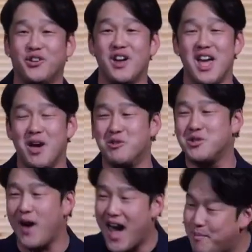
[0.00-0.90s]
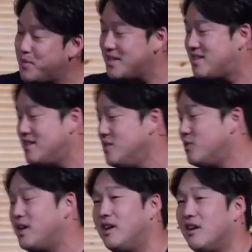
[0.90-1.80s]
and we're so happy to see you
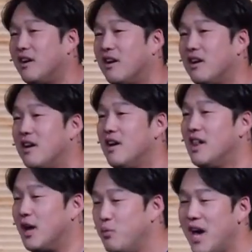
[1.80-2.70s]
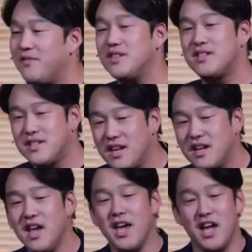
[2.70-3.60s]
here. Like, we have to sit
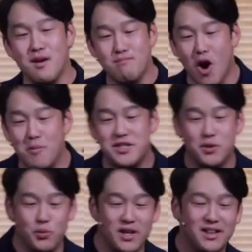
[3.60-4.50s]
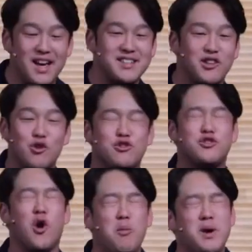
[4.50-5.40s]
in a moment to realize that there's
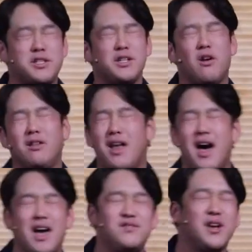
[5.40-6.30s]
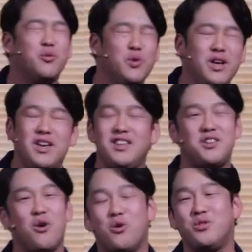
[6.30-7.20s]
so much in our lives that we
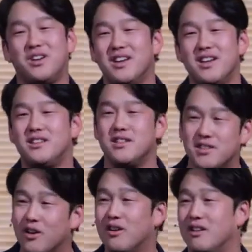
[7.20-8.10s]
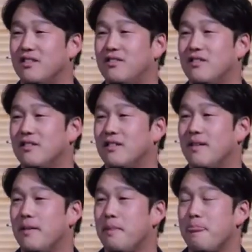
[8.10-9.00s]
don't deserve.
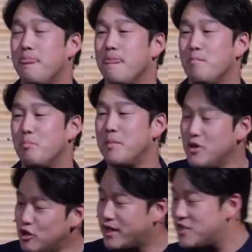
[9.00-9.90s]
Maybe you look at